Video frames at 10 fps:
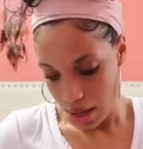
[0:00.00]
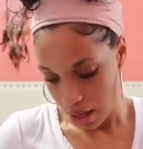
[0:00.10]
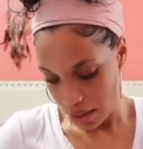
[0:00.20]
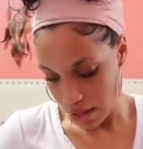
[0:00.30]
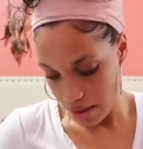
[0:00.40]

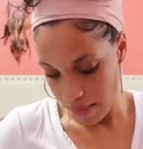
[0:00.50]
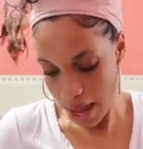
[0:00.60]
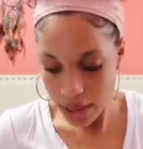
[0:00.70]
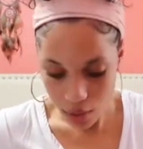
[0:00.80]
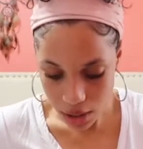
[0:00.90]
the
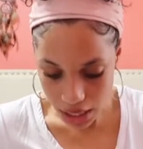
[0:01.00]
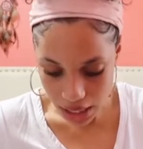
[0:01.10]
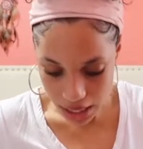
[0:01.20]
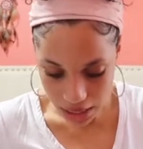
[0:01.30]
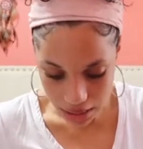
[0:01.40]
manual in
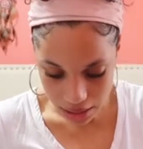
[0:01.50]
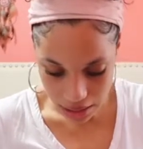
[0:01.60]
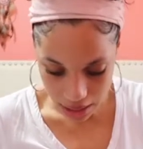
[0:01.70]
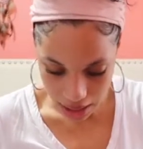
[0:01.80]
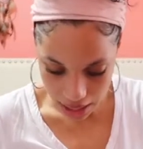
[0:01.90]
it,
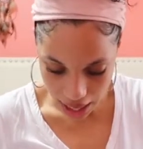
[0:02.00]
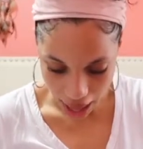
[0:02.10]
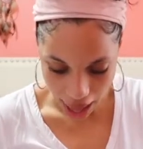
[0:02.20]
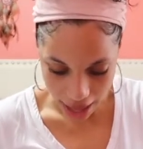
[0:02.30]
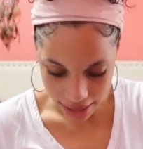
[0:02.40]
and it
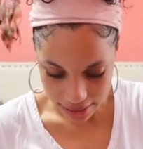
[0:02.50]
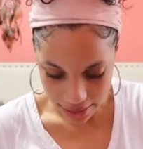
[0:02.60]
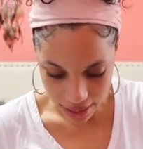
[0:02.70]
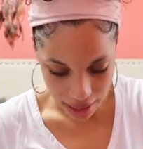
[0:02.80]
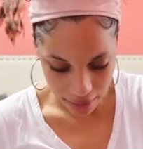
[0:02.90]
has
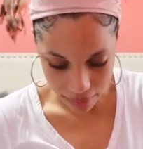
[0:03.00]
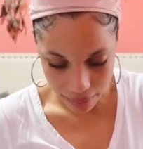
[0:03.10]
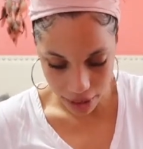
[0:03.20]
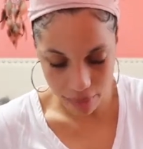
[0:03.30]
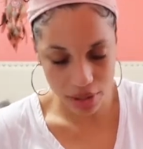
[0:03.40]

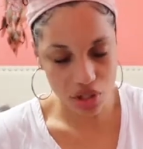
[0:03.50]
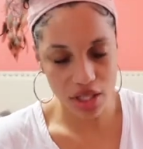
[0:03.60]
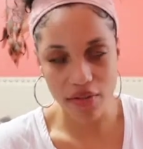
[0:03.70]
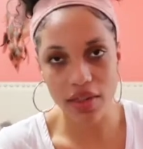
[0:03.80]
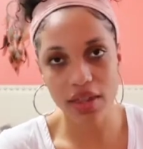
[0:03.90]
pretty much just
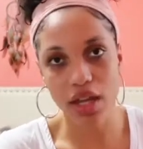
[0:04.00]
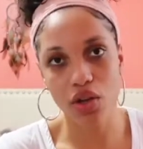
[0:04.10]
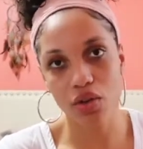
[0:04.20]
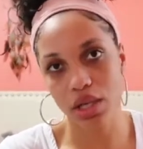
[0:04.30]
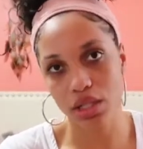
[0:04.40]
everything that
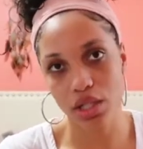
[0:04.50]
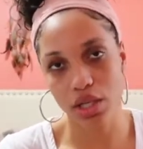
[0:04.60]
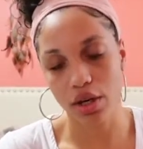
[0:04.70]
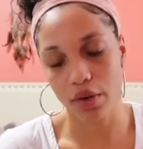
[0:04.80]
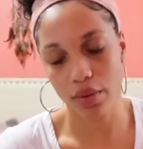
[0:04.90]
you need to
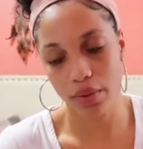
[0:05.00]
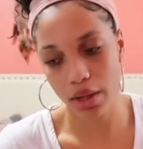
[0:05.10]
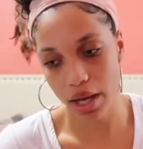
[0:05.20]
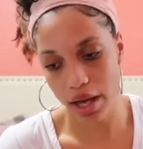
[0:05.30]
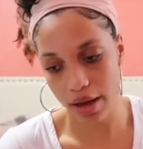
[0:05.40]
know.
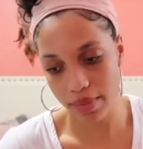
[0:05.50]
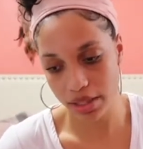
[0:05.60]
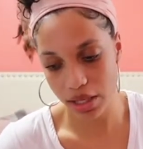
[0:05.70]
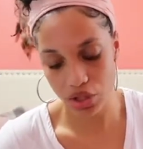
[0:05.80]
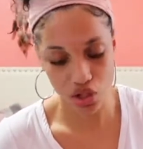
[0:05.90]
It
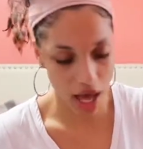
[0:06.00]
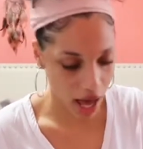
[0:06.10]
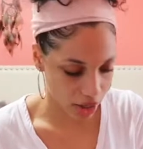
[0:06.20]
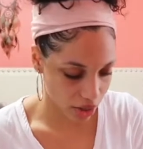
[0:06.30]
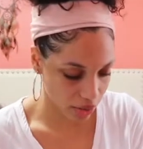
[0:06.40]
tells you
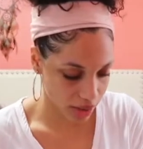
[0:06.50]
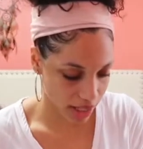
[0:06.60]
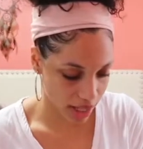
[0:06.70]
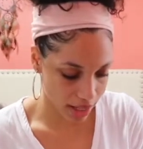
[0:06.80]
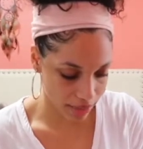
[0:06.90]
how to use
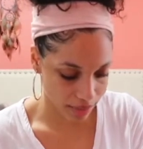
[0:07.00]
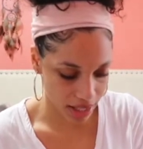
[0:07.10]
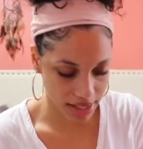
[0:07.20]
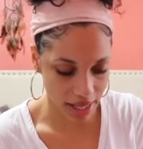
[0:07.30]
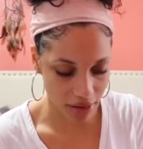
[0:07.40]
it,
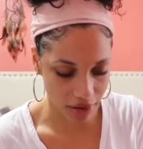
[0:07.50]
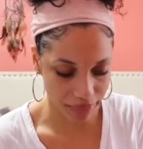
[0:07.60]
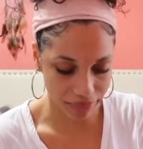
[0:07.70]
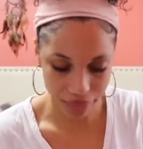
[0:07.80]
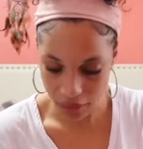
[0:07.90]

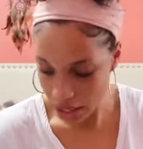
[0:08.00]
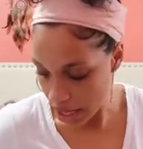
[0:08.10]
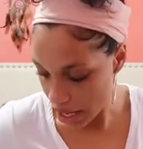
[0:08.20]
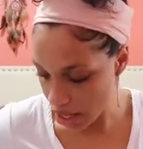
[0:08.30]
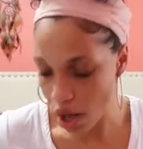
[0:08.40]
etc.
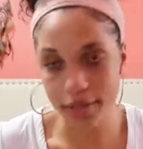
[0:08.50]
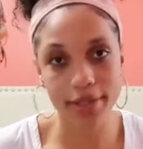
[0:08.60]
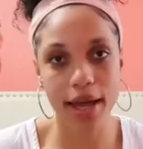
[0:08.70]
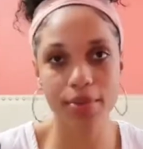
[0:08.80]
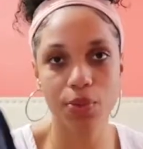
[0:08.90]
And it also
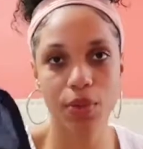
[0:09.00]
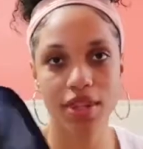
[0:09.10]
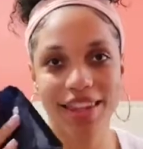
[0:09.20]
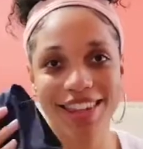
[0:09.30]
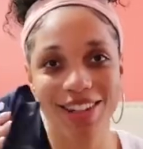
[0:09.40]
comes with
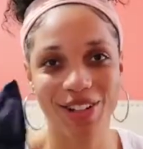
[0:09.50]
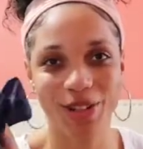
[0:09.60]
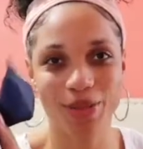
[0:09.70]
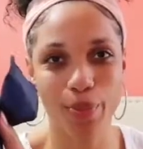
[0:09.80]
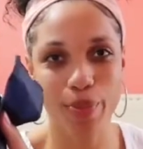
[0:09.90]
the
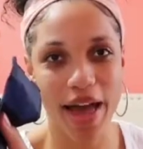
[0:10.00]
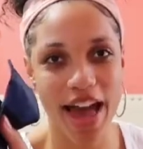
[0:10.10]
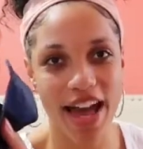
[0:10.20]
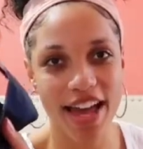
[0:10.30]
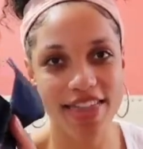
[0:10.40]
little
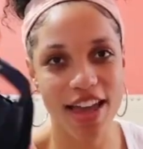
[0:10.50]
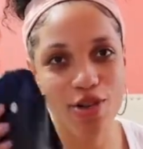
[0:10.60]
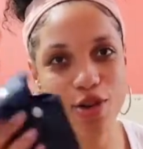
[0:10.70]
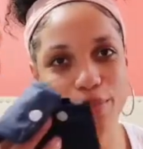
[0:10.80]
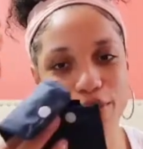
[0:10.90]
bag that
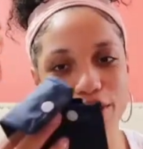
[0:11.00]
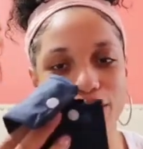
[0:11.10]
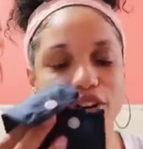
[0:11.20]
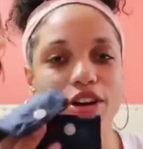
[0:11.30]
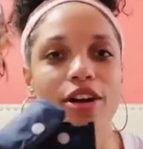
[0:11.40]
you can put
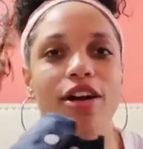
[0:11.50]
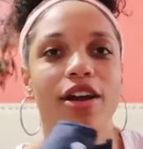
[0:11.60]
your